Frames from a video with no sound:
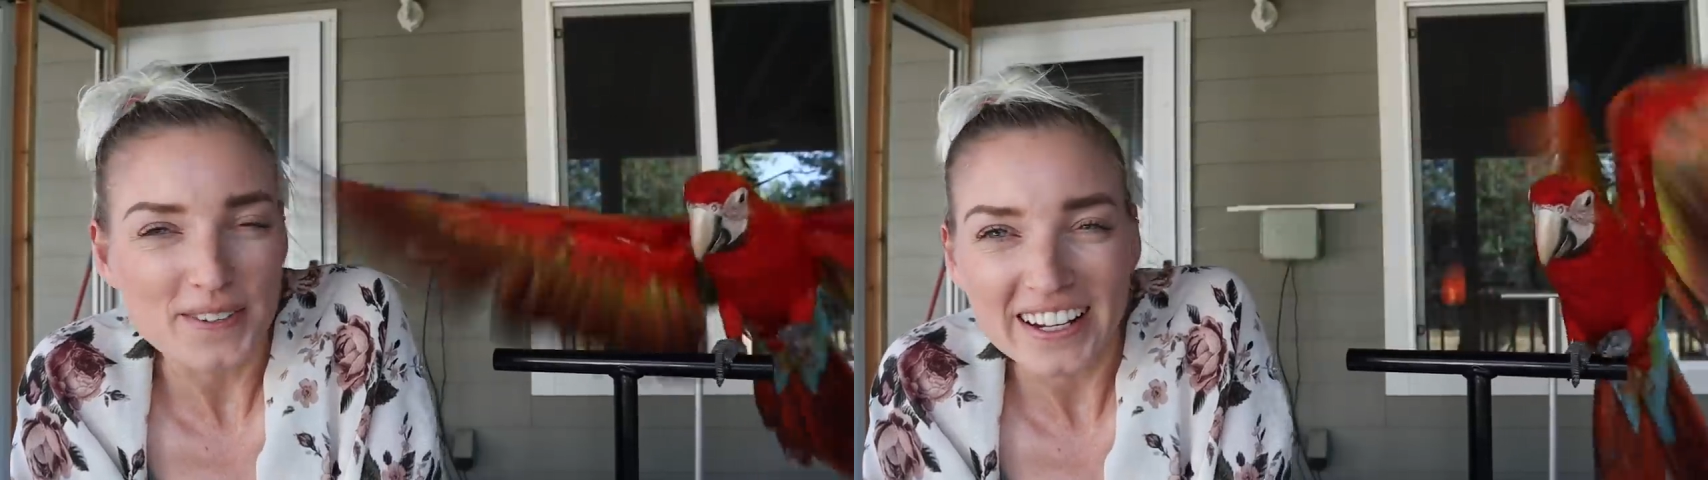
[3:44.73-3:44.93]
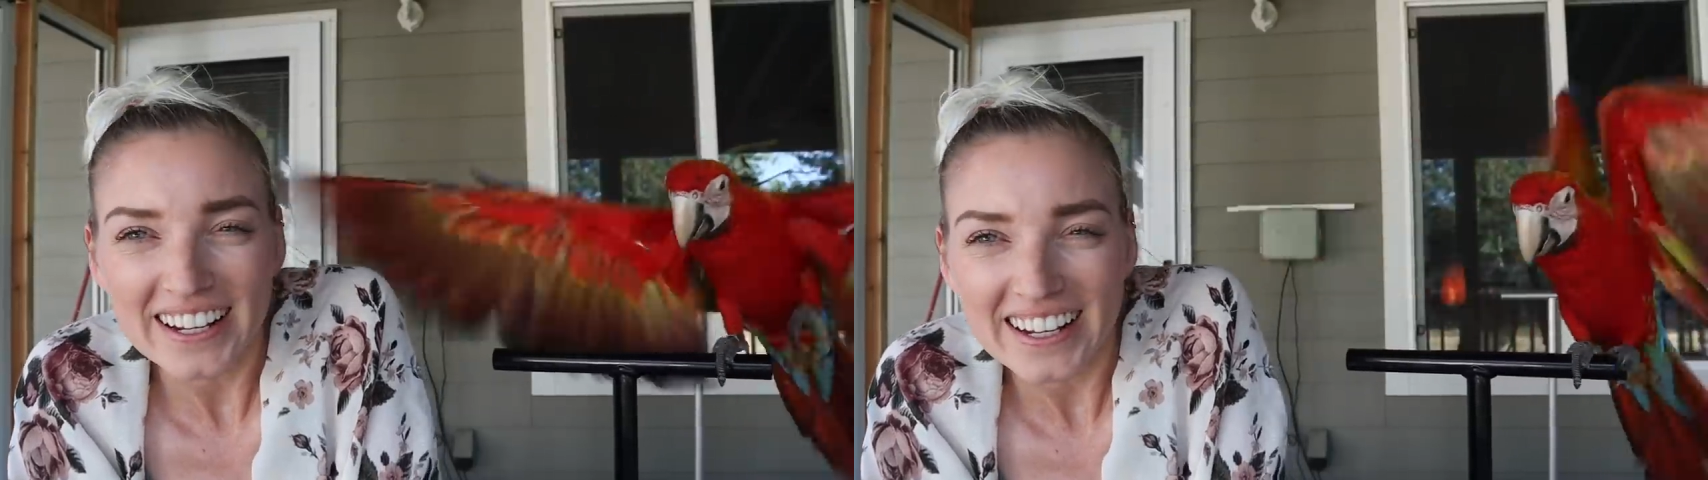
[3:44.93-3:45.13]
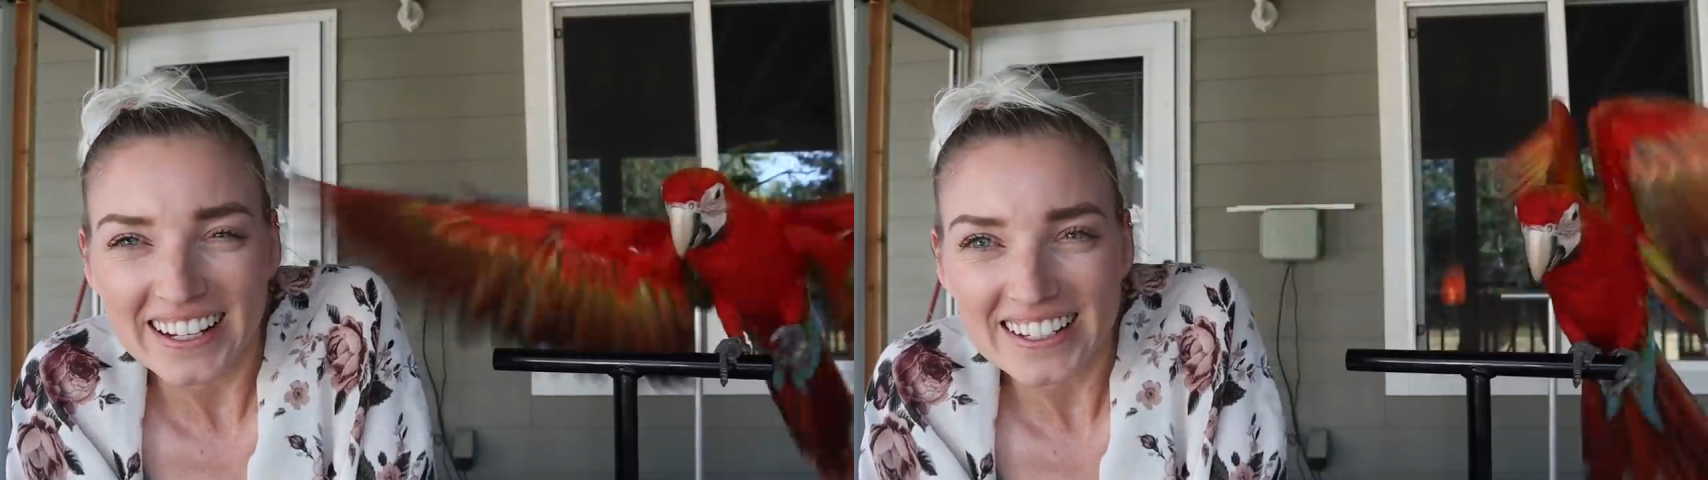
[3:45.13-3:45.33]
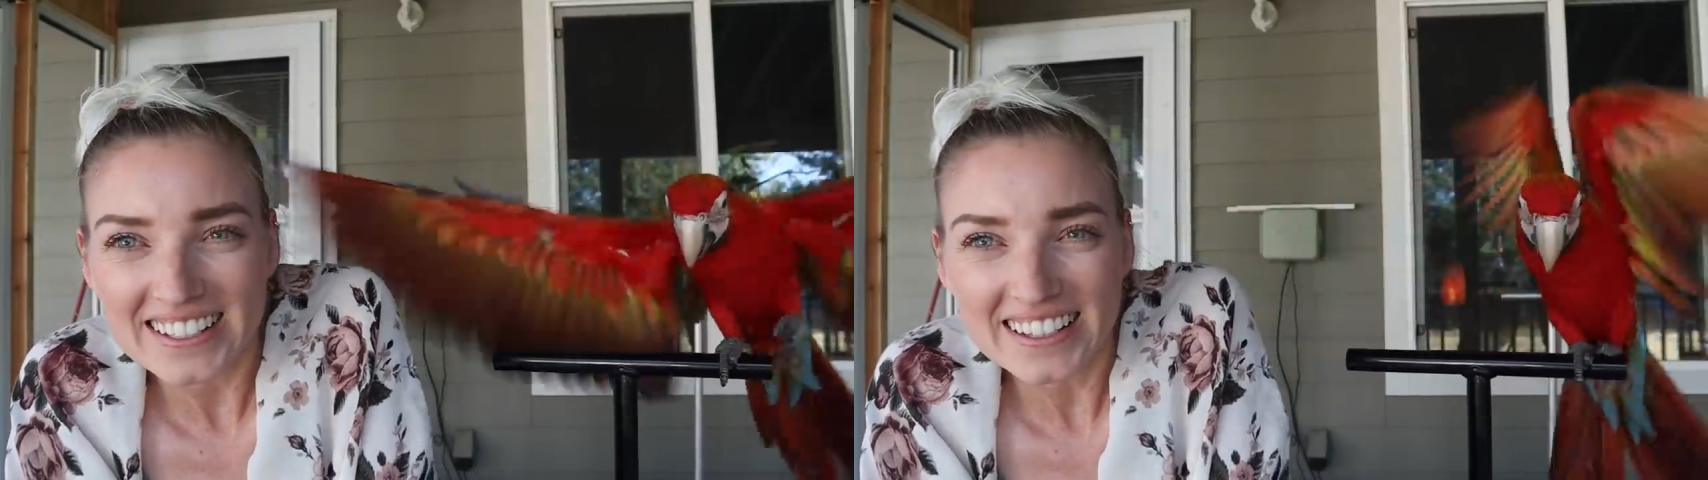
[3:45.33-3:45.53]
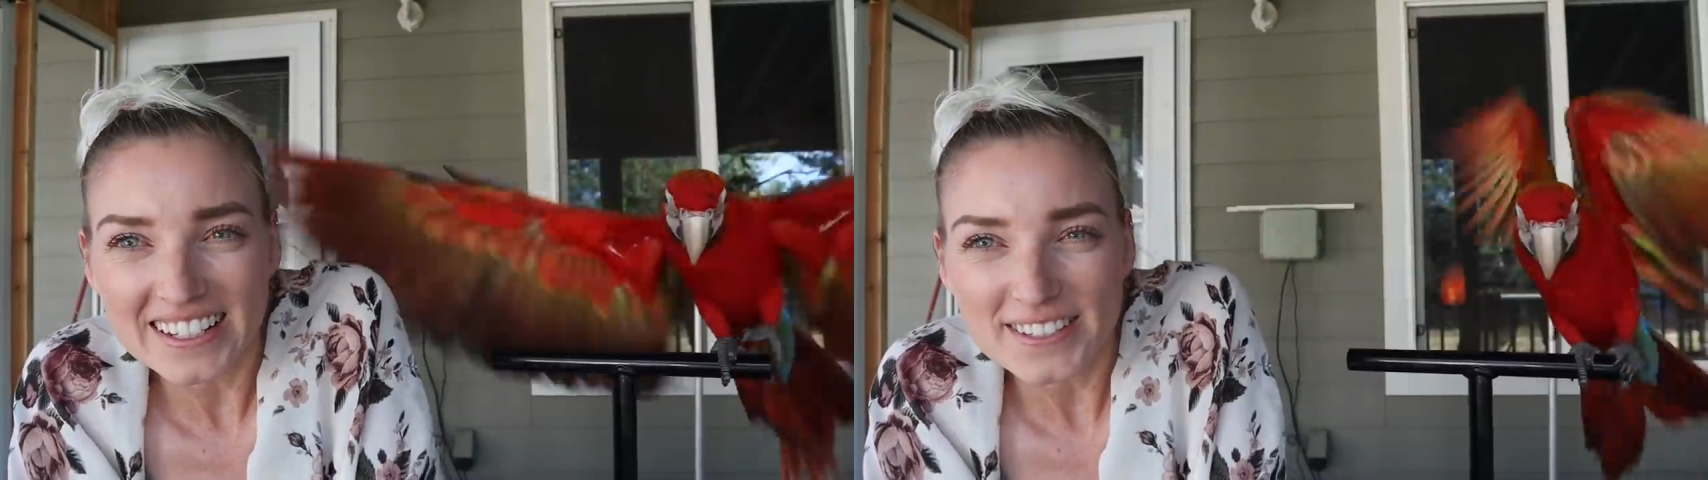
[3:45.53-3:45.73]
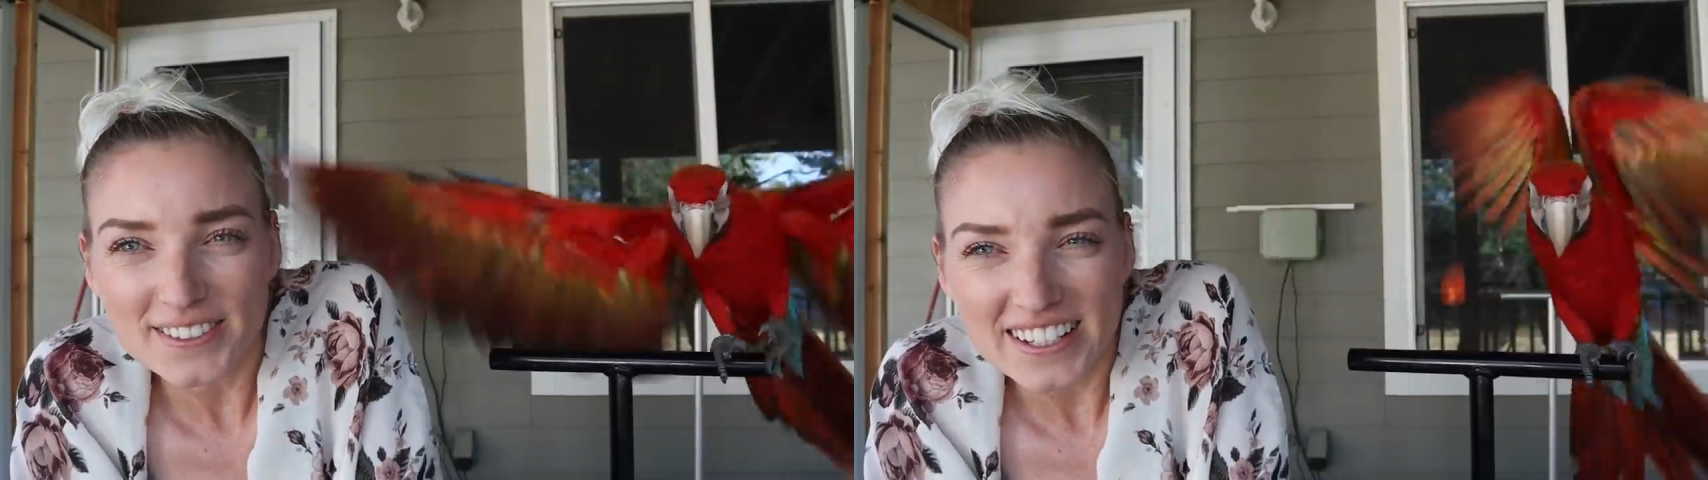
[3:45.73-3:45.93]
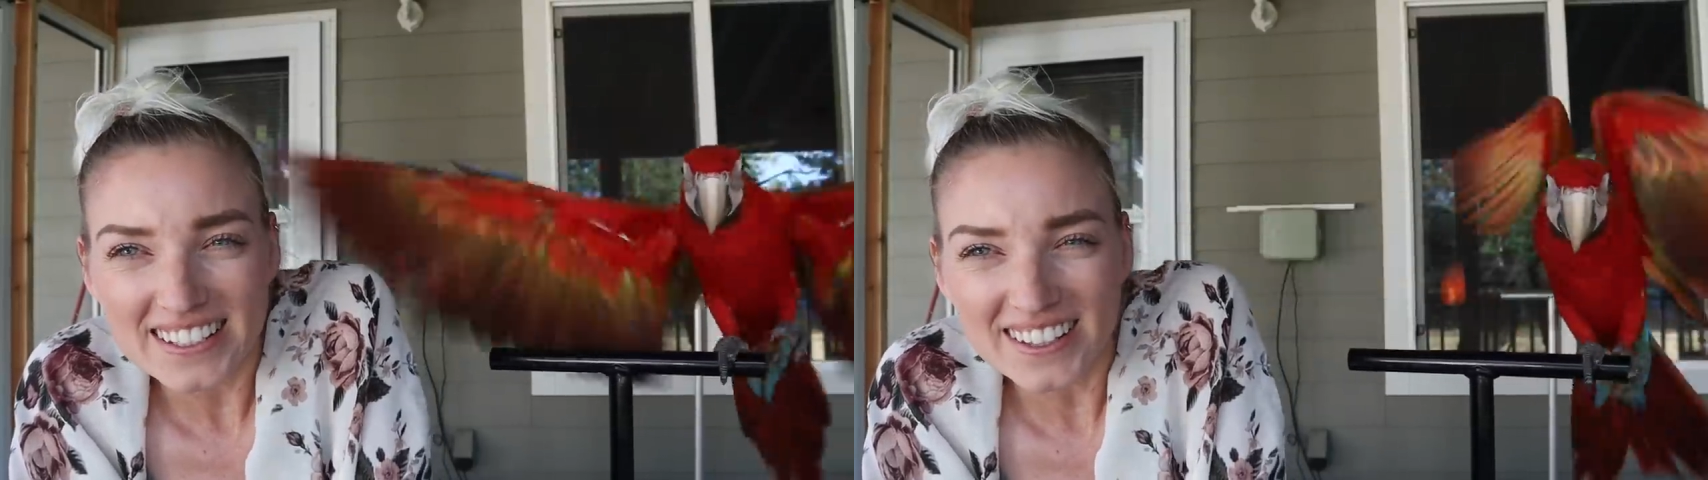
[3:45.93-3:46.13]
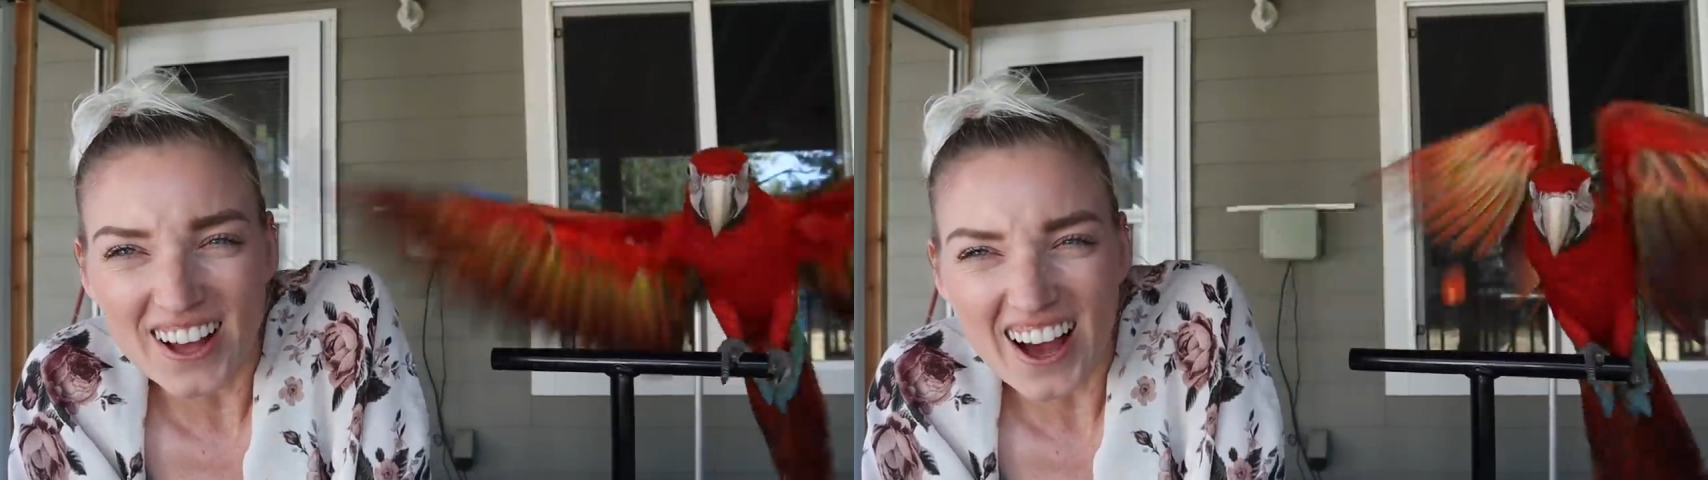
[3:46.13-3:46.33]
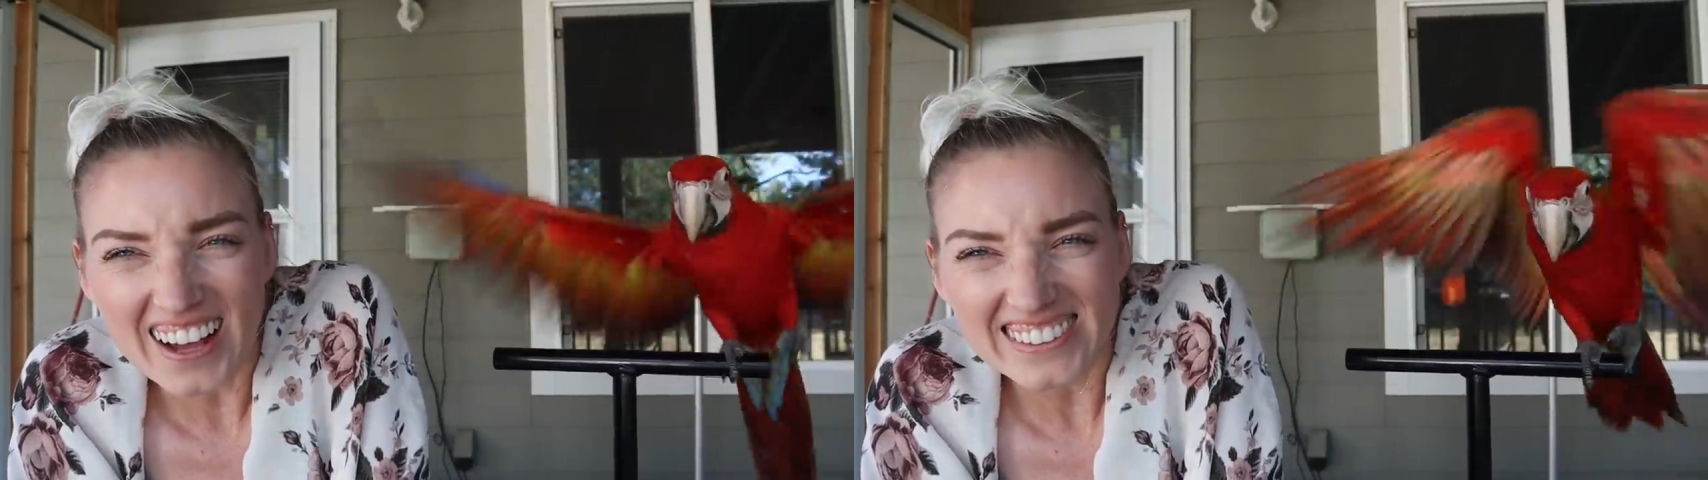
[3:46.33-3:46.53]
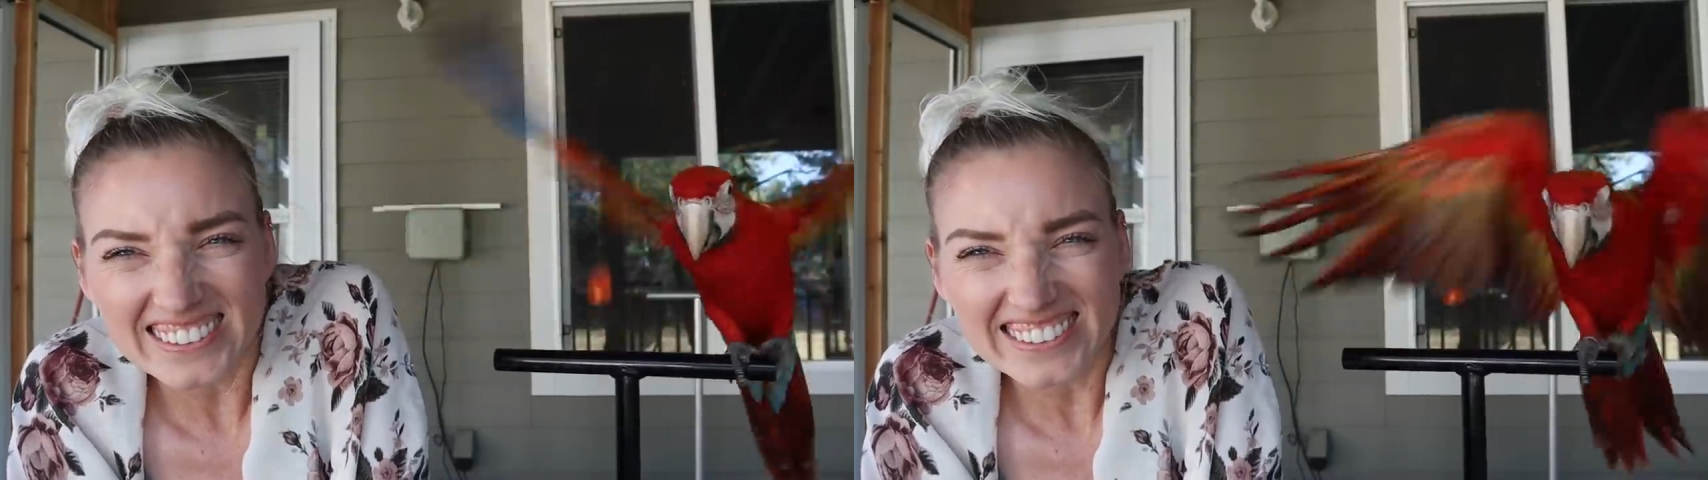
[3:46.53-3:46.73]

wings and they do this a lot.